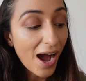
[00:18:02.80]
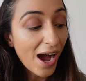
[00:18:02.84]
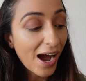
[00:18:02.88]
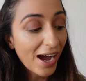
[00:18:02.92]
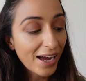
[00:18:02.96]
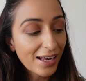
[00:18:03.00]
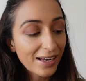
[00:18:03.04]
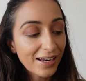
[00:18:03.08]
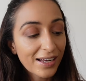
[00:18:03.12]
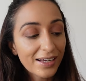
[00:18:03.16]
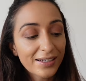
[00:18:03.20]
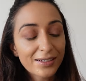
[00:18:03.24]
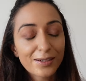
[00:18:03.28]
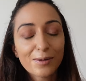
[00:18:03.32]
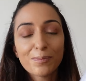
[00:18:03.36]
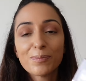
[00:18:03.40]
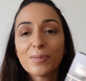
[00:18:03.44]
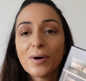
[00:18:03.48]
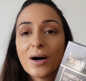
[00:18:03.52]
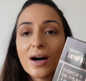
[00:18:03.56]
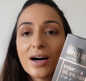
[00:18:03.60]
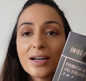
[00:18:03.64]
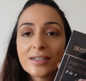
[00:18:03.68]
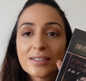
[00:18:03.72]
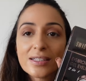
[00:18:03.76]
Eyeliner
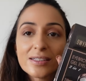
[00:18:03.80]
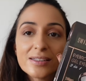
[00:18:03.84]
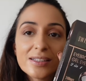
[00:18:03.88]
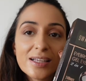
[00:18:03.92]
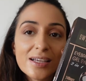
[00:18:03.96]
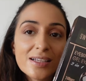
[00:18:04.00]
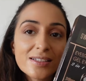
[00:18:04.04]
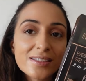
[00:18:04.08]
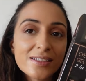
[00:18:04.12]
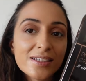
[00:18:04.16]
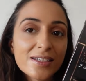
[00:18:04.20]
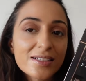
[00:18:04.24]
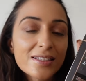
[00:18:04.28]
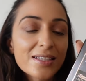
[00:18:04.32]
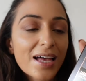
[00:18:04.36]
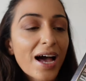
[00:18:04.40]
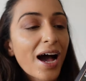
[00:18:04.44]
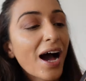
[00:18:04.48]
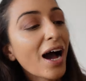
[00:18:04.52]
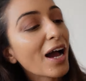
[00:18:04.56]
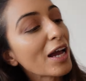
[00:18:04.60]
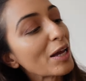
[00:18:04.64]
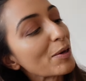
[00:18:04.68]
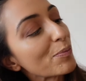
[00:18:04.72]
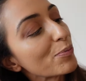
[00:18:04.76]
part, and there's this
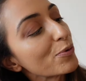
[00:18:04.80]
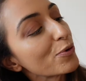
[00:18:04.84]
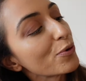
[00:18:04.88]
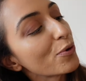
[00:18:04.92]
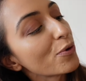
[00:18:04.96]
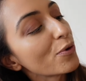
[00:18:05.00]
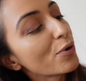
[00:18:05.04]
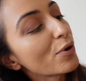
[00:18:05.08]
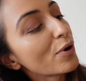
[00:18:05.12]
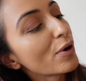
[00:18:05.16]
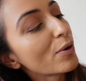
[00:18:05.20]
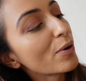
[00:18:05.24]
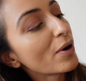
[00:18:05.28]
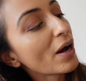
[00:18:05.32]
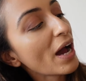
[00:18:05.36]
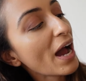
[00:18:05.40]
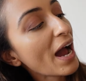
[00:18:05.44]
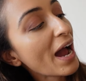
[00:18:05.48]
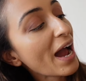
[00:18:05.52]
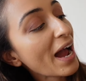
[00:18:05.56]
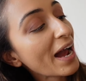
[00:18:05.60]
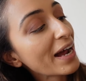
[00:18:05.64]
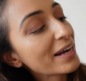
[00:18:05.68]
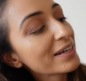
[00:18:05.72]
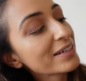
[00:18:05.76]
eyebrow
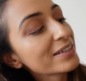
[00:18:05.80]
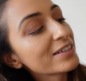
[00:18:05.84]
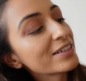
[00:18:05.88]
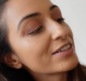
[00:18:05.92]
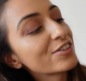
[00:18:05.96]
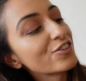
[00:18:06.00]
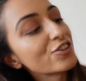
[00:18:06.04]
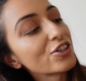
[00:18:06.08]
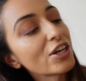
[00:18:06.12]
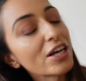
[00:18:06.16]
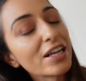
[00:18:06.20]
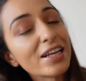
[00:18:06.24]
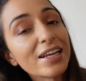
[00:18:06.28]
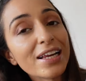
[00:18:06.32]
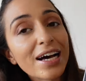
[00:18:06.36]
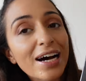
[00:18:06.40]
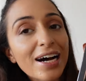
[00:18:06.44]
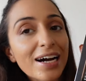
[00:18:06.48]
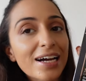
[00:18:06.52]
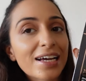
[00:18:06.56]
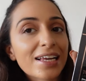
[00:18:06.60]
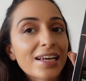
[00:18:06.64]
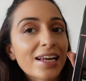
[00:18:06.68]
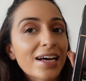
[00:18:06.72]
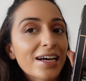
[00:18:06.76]
and gel
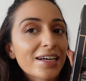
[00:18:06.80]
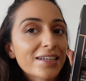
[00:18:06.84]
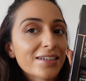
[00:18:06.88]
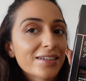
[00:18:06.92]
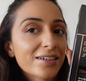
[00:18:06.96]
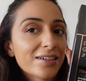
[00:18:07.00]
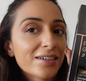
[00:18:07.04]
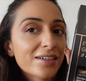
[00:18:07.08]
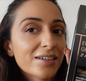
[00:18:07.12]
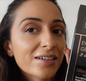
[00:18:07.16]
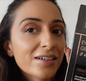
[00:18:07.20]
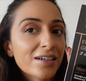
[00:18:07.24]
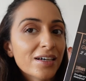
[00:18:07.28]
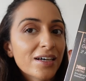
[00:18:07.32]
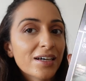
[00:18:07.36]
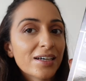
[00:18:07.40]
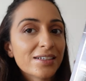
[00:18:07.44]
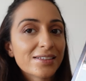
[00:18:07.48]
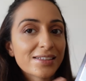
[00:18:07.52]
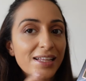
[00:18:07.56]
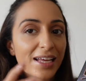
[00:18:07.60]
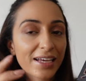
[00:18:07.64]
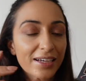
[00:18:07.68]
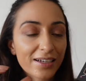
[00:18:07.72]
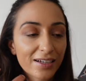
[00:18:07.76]
eyeliner,
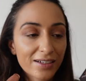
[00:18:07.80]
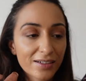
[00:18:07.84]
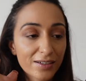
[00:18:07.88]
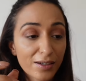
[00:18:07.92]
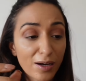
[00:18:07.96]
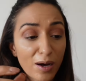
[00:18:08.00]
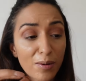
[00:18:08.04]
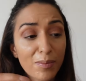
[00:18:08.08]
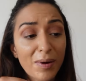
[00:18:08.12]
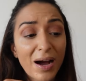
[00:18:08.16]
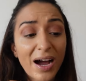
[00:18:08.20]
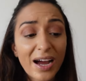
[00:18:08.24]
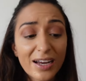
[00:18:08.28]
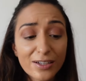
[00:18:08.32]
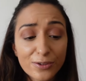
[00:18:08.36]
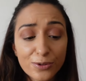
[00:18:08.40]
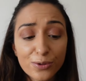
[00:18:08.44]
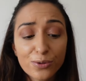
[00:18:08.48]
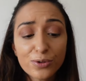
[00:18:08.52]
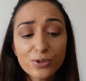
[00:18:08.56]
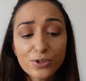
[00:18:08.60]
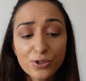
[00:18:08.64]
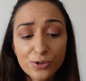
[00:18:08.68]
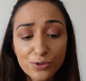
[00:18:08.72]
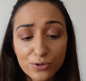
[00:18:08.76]
like a tub. I
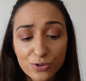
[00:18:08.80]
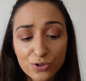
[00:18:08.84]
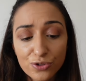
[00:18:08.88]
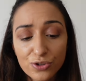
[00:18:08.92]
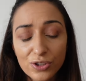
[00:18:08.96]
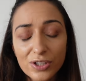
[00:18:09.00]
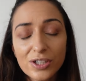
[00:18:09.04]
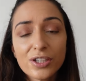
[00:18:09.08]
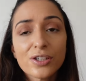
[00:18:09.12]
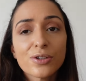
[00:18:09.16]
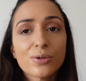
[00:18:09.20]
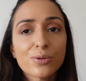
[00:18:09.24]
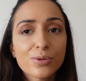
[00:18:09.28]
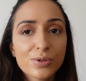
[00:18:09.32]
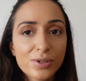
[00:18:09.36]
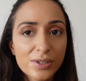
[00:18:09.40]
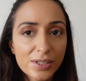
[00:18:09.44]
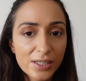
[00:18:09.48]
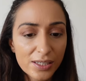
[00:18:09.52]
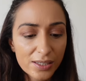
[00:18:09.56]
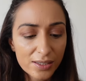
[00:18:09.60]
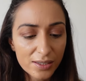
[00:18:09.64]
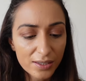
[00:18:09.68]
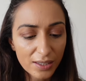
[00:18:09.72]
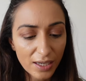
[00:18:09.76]
don't usually use
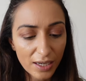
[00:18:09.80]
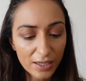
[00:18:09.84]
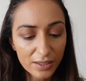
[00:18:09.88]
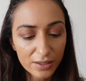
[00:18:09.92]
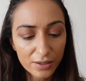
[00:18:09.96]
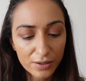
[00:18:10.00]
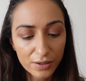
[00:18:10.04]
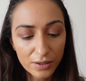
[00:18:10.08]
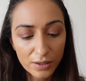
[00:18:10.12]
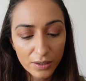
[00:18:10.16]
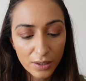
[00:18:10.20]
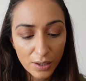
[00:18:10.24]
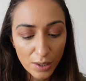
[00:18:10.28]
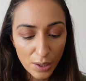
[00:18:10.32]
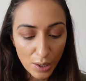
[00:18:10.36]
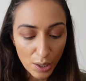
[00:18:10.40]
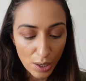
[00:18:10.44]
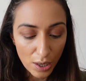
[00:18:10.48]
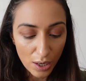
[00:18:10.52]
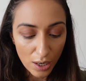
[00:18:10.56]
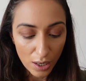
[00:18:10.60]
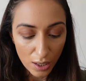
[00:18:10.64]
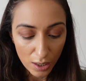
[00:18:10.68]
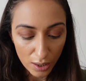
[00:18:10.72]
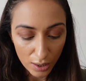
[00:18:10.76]
these kind
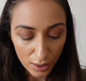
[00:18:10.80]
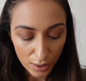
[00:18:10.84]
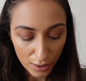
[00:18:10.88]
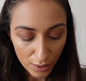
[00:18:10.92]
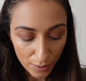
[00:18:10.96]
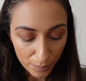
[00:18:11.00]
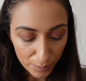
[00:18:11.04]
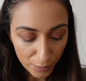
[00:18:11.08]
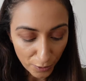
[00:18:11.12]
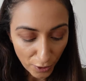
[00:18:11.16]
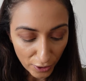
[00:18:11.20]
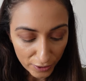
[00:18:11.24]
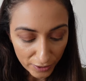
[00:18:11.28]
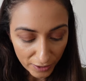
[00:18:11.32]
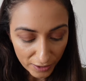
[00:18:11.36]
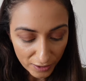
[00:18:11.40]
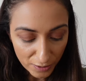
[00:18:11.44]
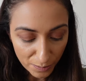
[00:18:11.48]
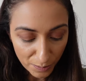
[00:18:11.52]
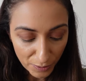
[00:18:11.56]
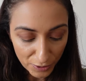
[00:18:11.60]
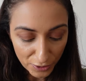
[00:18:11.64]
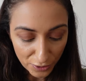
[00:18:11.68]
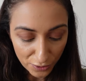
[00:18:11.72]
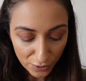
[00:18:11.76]
of products,
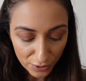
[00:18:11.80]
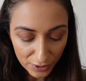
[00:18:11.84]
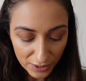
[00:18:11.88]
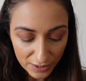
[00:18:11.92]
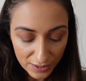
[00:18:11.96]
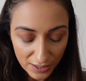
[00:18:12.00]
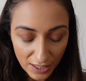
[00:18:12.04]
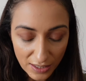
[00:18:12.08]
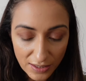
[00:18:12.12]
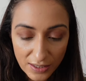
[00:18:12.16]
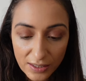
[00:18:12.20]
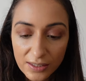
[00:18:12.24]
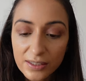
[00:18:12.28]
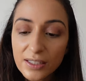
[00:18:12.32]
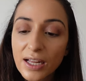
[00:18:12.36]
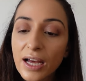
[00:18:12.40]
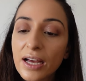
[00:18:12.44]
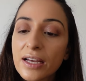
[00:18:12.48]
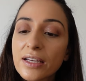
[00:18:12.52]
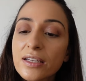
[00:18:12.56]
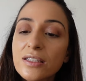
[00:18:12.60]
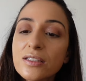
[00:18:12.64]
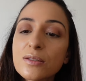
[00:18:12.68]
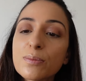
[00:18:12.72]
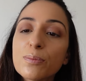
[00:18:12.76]
but you know, this has a
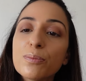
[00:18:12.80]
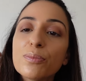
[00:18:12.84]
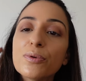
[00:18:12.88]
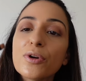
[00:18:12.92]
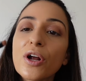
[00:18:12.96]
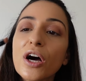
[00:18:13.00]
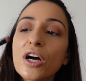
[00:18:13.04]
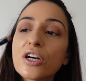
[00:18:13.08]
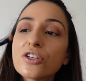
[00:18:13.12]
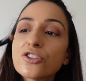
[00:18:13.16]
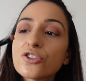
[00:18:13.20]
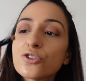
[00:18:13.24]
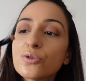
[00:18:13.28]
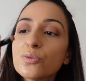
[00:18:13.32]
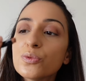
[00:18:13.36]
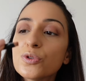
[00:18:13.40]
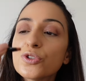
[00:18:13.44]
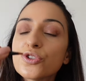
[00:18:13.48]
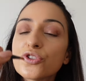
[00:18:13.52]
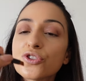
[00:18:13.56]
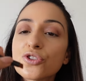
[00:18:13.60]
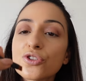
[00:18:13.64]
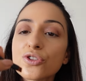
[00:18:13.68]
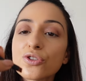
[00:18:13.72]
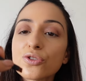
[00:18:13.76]
nice brush
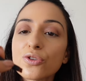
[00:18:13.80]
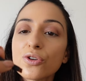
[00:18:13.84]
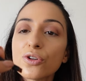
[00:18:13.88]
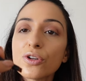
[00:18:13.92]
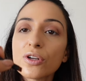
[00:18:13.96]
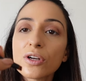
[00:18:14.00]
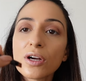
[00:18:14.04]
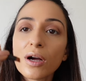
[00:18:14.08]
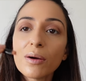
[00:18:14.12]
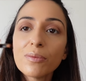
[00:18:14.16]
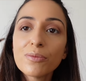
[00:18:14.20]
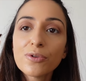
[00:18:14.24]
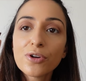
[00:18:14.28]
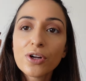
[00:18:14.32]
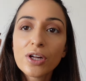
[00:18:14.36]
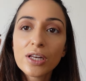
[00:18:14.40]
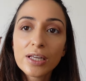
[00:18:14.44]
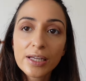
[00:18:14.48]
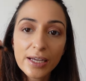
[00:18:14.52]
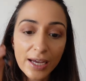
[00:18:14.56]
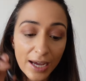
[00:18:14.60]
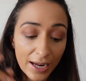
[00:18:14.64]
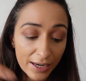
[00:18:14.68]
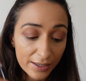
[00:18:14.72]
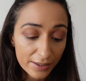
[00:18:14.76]
which is gonna come
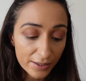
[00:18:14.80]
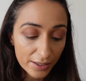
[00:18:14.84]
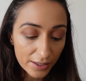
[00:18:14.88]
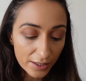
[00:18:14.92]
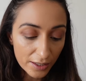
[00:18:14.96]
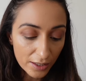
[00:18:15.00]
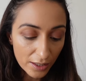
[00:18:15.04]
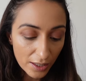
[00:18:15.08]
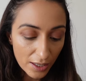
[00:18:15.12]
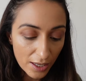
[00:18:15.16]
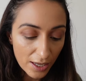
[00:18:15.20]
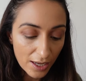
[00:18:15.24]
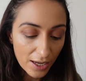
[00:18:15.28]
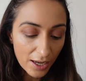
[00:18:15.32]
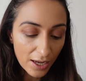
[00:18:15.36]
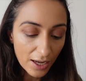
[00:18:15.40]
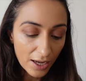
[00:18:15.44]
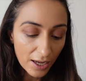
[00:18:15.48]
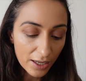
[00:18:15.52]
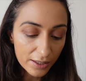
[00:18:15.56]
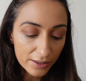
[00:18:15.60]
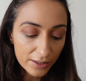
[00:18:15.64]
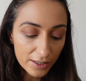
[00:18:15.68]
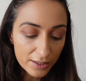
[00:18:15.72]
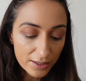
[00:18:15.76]
really handy.
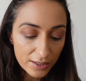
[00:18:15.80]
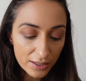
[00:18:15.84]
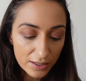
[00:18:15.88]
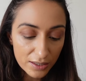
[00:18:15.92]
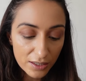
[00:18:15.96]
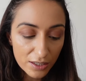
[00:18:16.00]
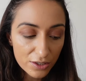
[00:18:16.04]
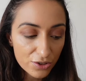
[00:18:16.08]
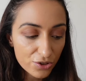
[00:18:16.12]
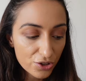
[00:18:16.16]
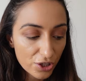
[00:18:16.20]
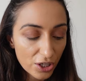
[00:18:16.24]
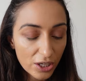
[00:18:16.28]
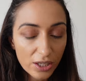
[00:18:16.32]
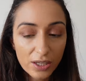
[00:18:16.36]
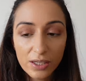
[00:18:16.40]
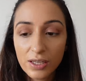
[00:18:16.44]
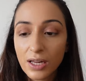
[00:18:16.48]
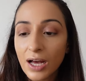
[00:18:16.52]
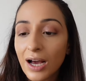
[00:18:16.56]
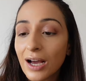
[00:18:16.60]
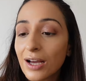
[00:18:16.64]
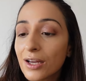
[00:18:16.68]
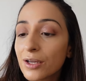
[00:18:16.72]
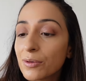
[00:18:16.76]
And this is the gel
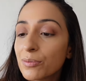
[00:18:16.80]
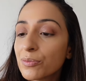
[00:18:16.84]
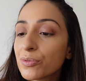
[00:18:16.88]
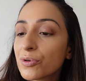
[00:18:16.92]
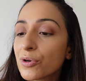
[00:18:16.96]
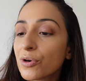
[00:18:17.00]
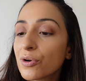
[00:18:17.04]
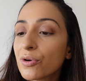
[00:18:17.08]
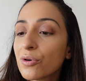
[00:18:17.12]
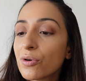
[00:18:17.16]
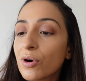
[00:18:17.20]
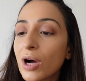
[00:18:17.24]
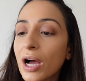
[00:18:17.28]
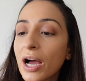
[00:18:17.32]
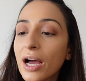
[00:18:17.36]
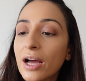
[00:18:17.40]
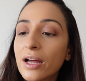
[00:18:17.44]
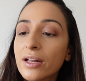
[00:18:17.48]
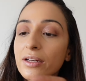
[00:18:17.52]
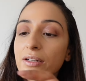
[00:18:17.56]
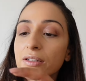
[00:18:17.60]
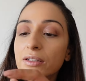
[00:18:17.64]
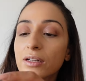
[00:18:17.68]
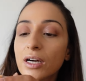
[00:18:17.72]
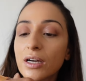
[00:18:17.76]
eyebrow
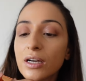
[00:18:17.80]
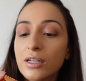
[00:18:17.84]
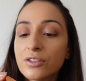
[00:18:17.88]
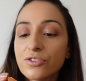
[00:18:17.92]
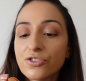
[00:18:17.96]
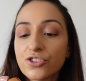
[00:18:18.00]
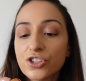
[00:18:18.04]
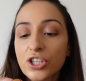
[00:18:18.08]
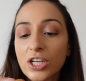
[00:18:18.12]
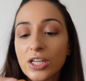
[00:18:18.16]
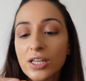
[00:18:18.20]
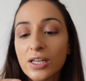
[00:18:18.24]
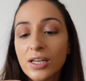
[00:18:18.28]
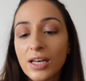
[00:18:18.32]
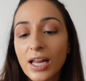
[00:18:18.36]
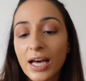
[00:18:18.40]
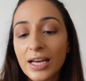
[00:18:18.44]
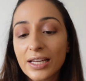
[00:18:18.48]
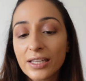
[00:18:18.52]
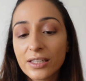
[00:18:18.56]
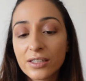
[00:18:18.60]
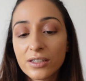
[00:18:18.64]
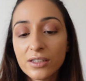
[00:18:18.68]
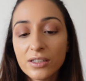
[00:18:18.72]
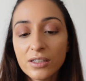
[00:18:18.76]
and gel
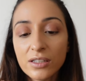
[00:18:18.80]
liner.